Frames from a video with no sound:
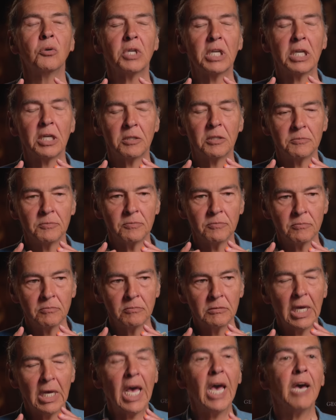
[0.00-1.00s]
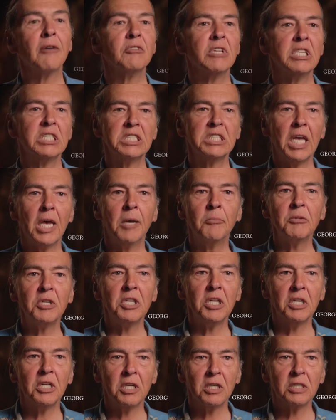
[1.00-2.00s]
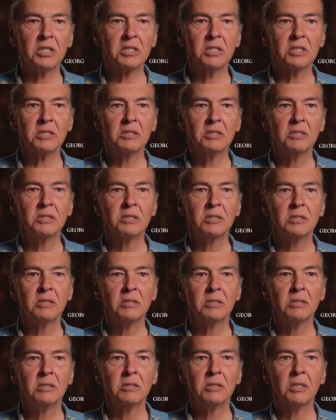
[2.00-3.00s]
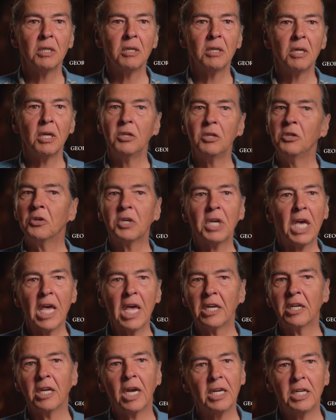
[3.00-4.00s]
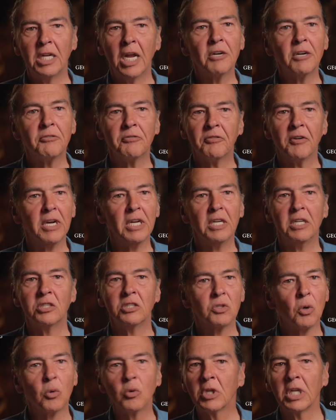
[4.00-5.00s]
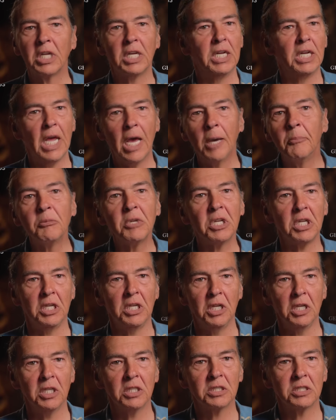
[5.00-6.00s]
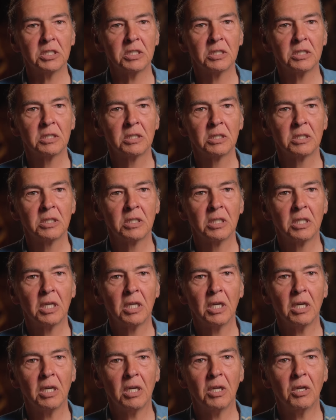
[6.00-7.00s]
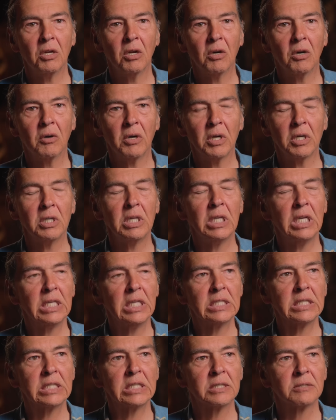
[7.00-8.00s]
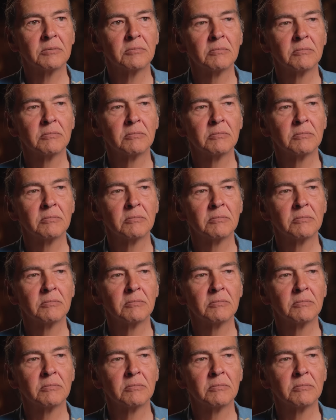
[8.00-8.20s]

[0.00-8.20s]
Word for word: can have this emptiness and you can't identify it. It's only an emptiness, you know, and it's.